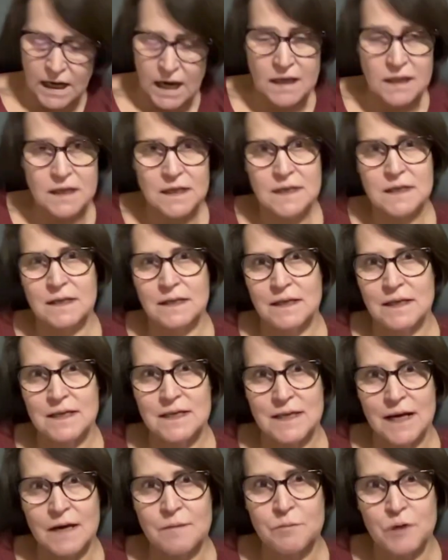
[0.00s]
the
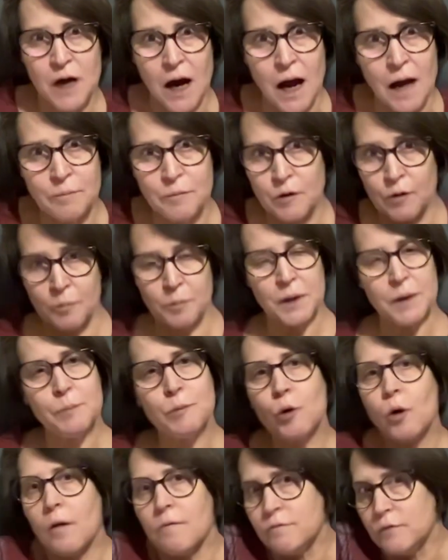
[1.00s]
same time, there are
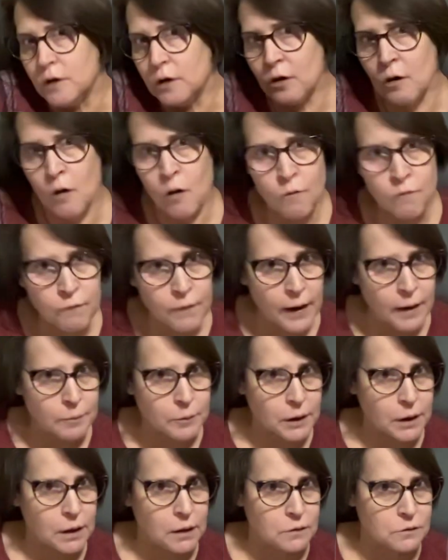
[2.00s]
people who have no
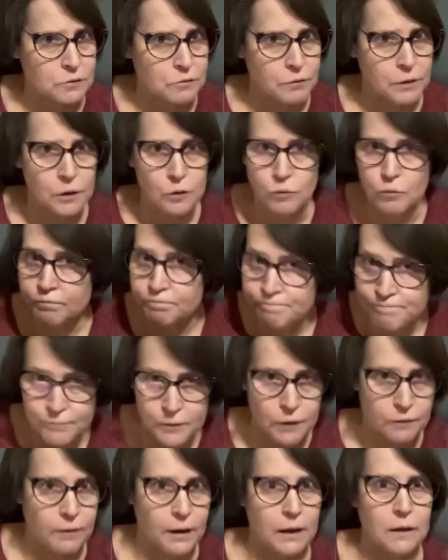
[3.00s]
family history who
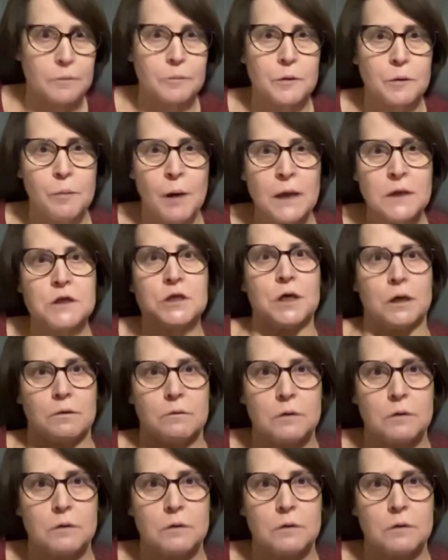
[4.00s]
develop dementia.